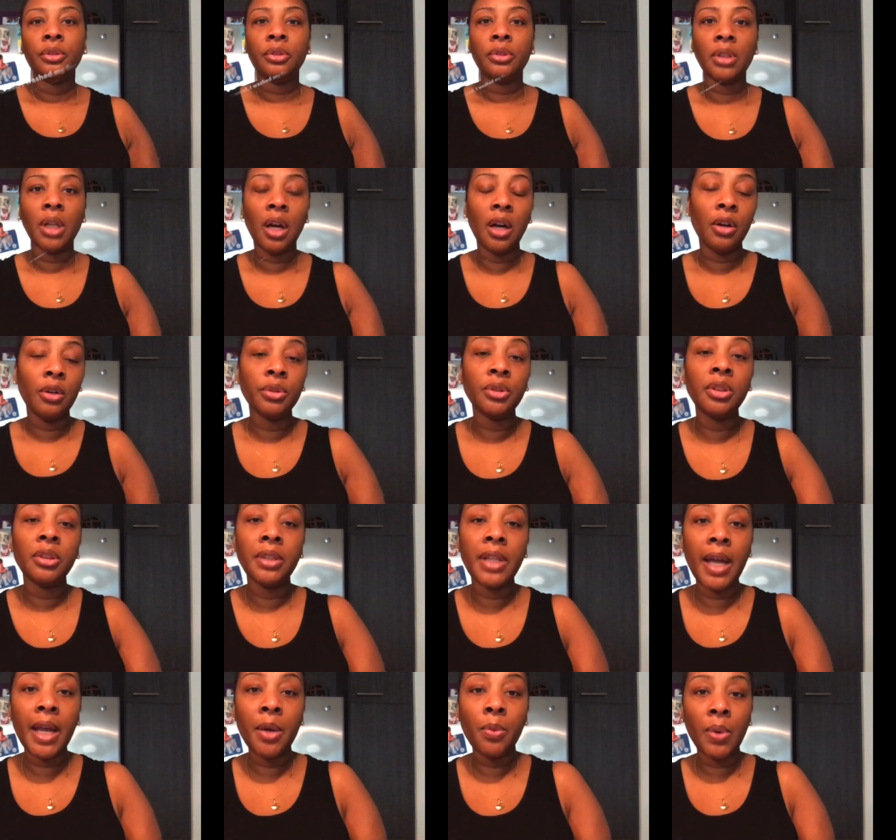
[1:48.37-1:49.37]
So
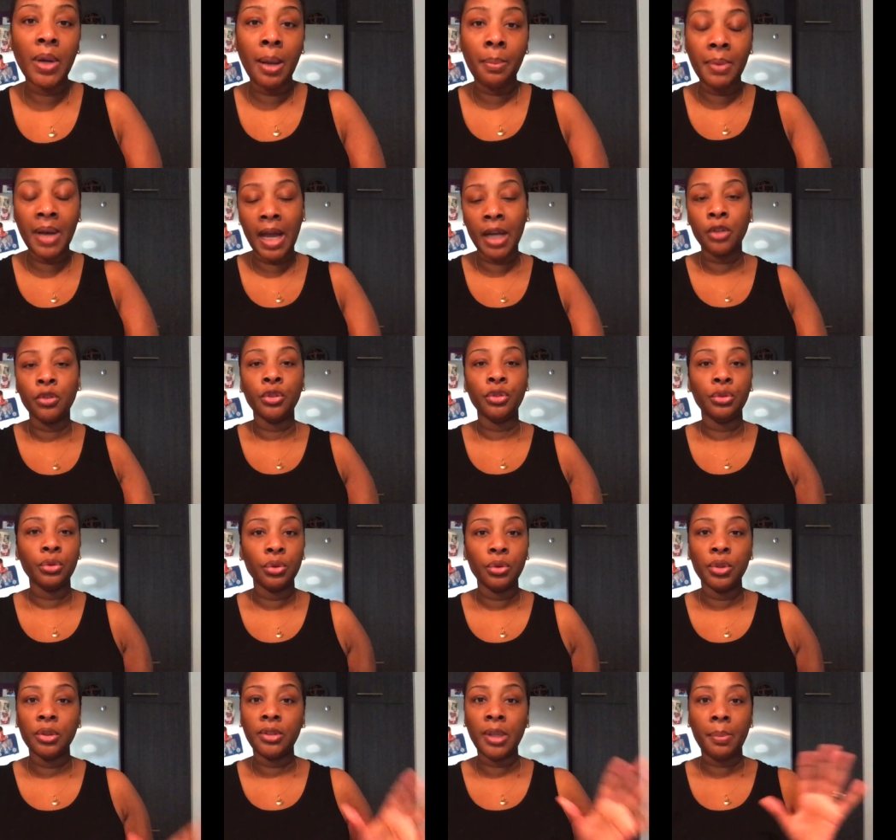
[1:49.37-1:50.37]
today, what I'm not going to
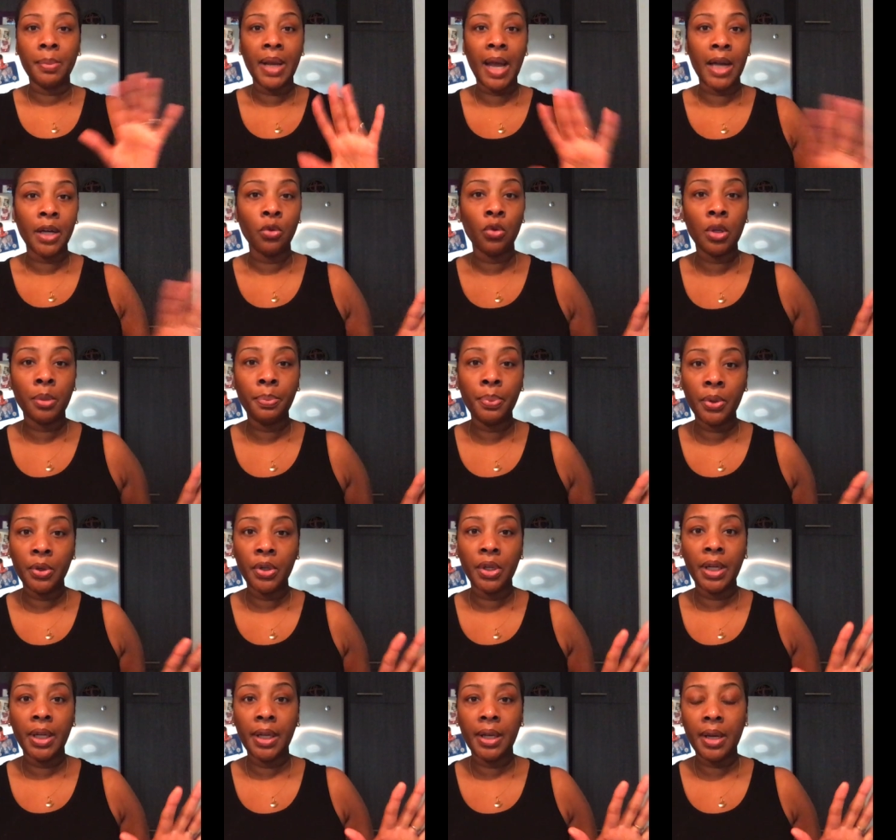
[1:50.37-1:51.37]
do is I'm not going to
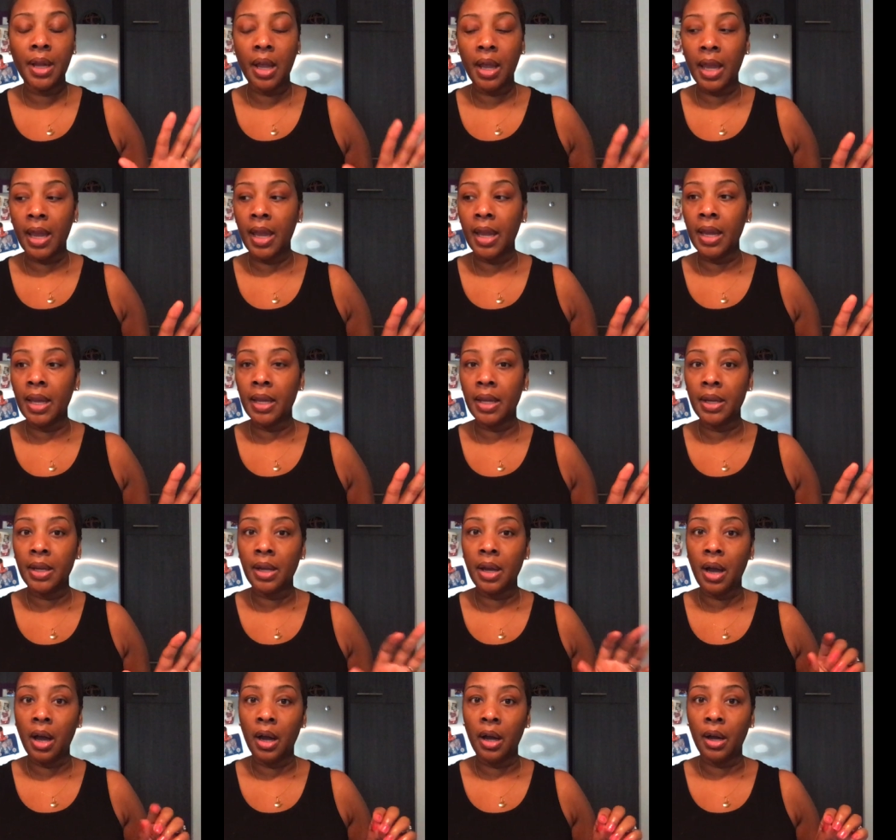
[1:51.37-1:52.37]
put
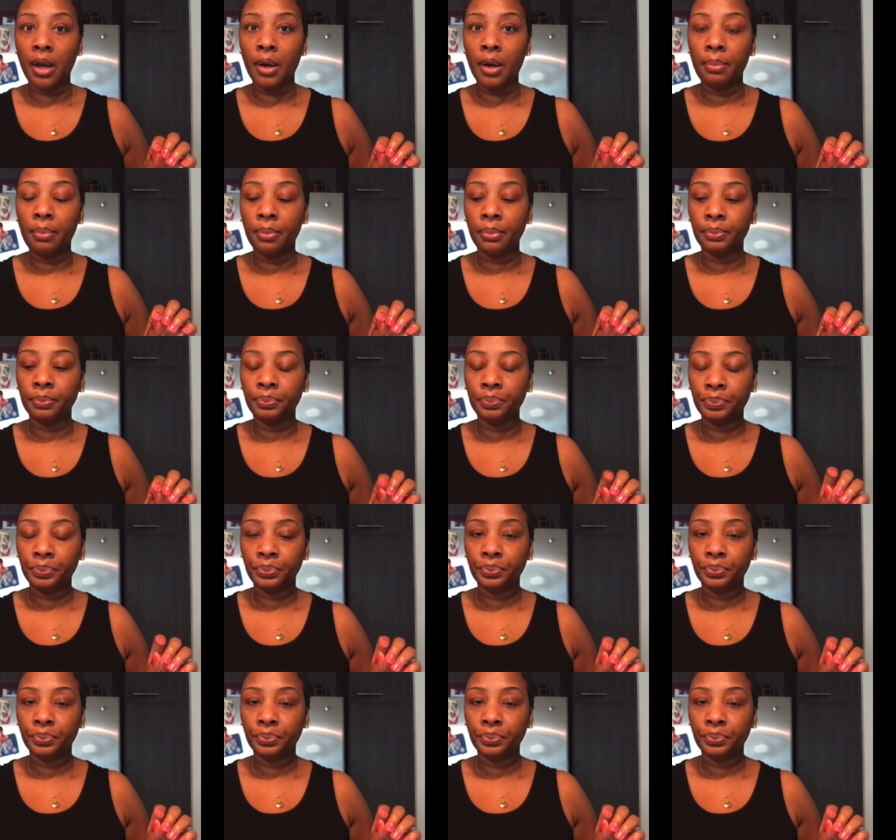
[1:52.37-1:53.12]
a um,